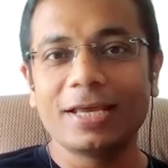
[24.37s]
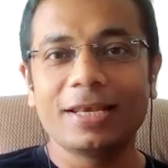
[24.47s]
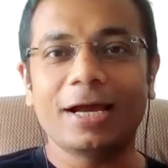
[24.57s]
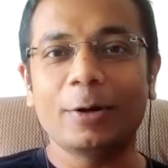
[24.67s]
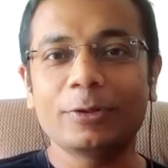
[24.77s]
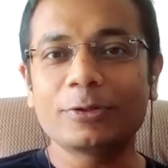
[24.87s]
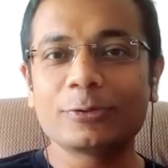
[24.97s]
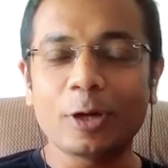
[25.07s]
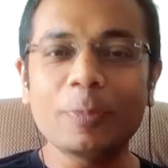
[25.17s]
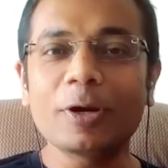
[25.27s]
Now, the
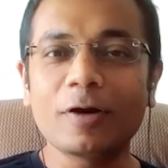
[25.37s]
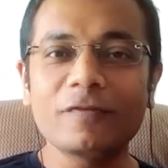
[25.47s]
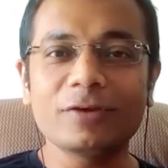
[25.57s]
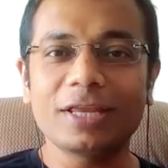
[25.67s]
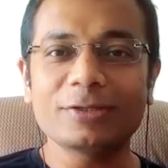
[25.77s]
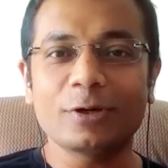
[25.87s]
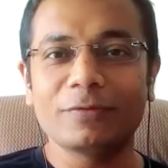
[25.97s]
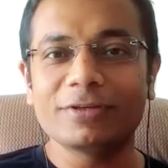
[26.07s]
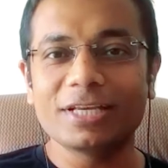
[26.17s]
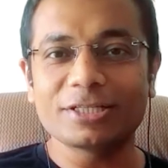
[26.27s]
topic of today's
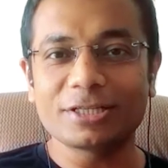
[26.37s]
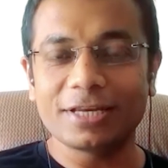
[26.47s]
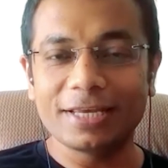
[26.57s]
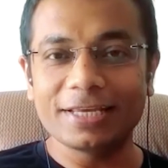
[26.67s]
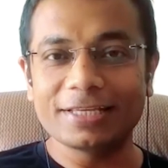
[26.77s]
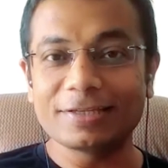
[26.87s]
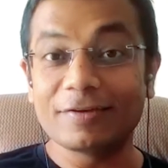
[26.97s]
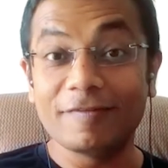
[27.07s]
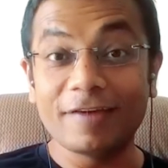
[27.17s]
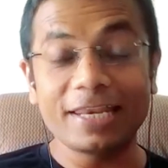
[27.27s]
conversation is
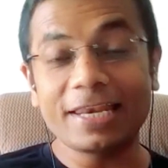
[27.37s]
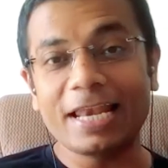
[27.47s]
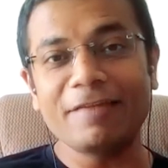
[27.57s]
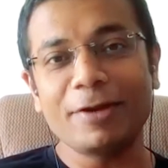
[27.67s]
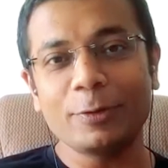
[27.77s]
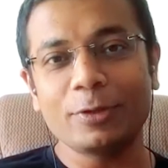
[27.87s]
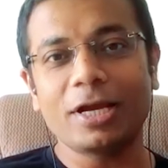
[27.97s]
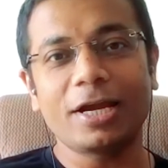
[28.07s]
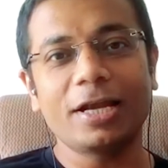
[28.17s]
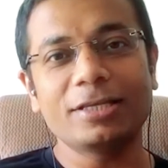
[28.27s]
very relevant to the
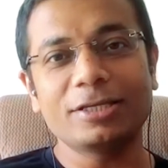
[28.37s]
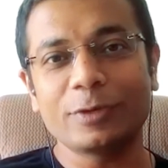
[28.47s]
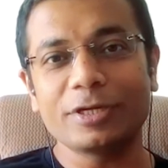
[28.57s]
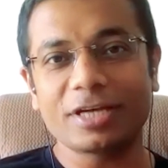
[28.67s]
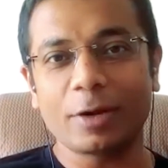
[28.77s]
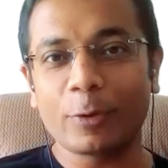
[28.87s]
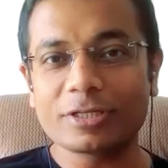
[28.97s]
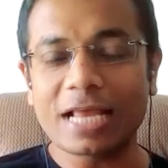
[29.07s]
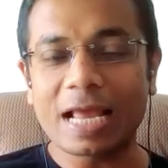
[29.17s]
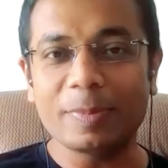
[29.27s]
current situation and
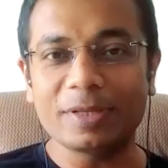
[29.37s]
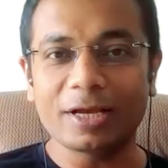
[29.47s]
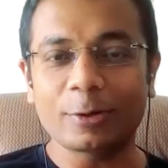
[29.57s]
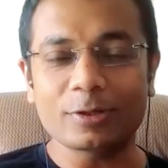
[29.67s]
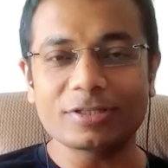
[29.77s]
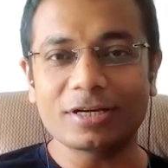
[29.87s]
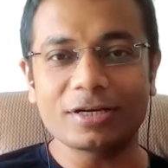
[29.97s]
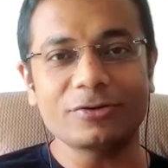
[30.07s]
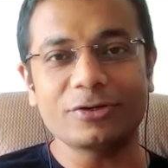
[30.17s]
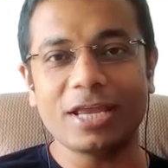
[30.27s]
what's happening across the
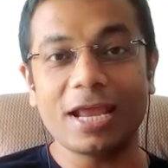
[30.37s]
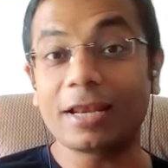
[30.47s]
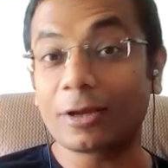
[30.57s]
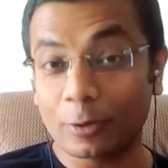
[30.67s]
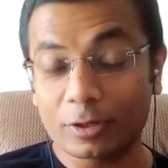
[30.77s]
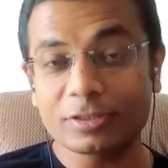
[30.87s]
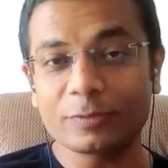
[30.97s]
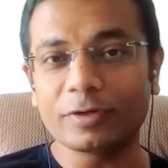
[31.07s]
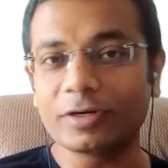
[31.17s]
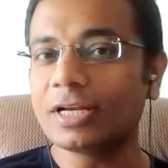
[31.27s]
country and across the
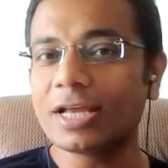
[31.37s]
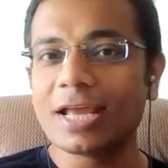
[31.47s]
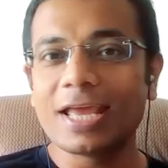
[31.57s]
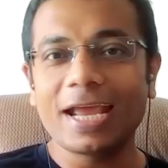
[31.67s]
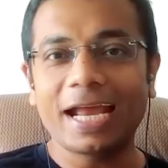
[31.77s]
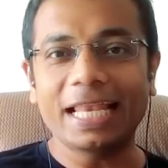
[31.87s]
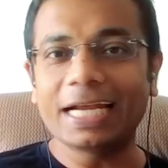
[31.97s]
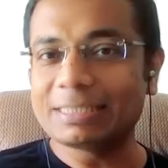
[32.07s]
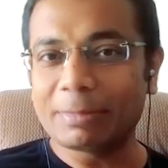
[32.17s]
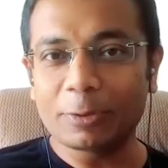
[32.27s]
world, and that
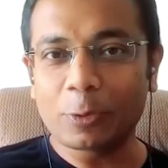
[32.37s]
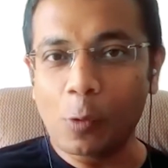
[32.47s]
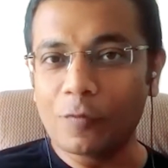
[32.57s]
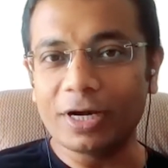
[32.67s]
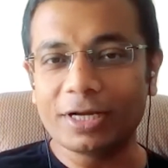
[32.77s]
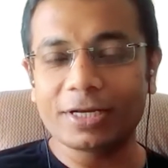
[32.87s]
is about COVID.